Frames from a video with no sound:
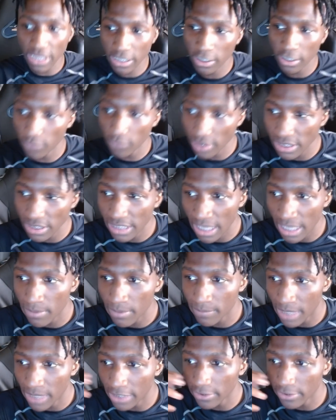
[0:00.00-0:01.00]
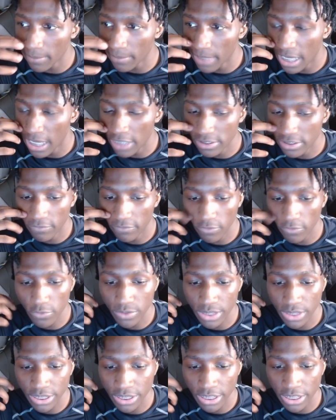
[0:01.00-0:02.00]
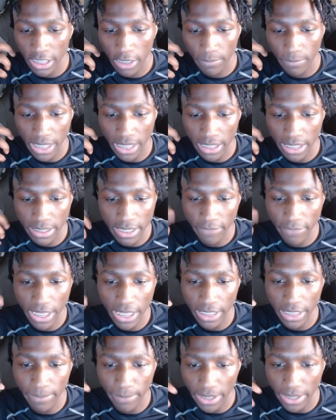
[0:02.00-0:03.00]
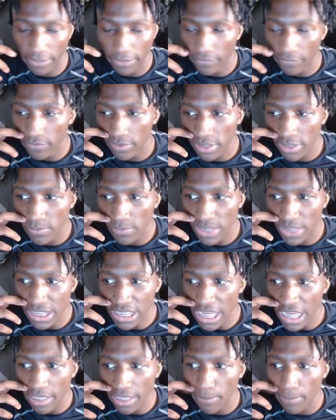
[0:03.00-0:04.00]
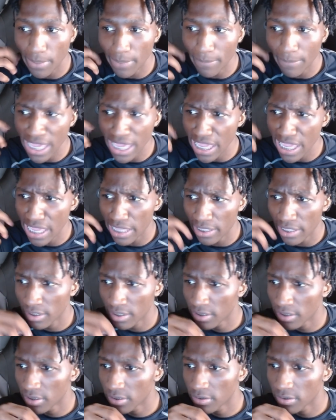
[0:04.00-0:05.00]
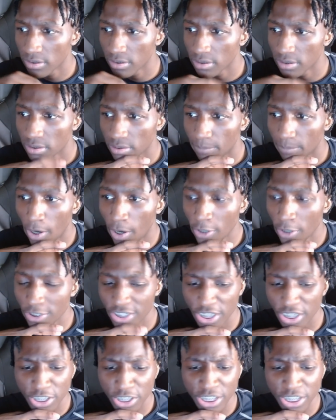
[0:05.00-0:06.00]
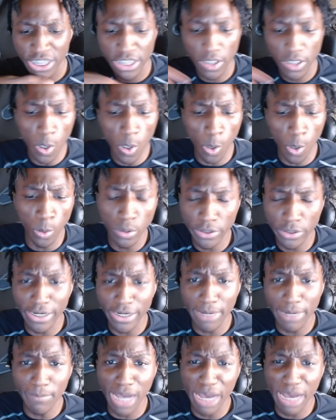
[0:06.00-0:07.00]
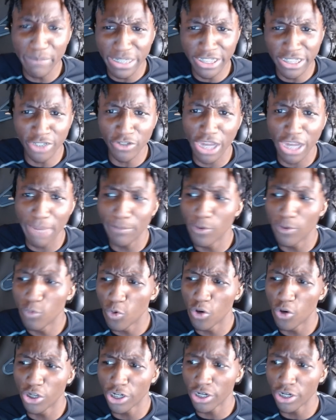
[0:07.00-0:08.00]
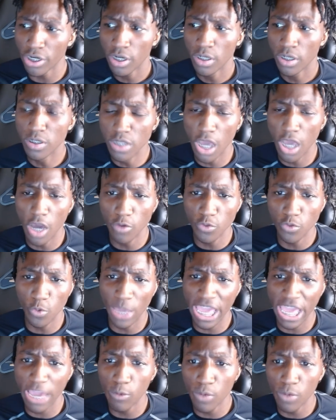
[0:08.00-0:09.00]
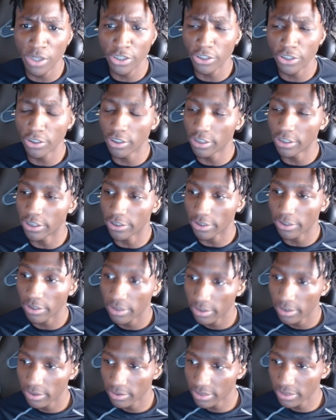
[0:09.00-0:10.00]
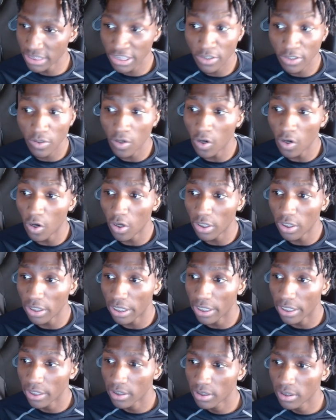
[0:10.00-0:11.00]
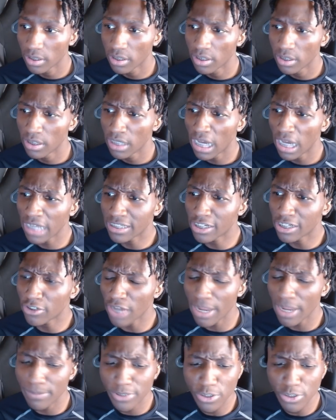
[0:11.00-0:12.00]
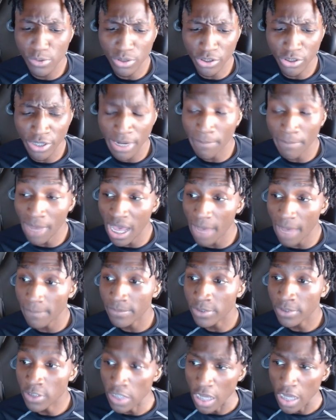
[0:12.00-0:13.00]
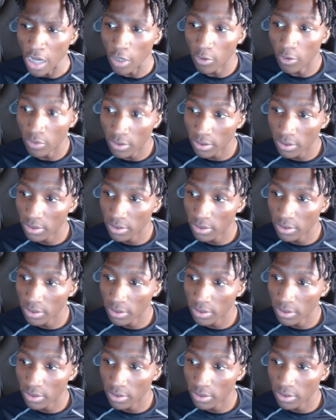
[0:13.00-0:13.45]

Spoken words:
could have really came in my grandma's house and roast the shit out of me. I never had a bath. She was dicking me bad. Parched this shit. Oh, grandma, I could grab a water? No, you had one earlier. She on all that. I could grab juice, grandma? No.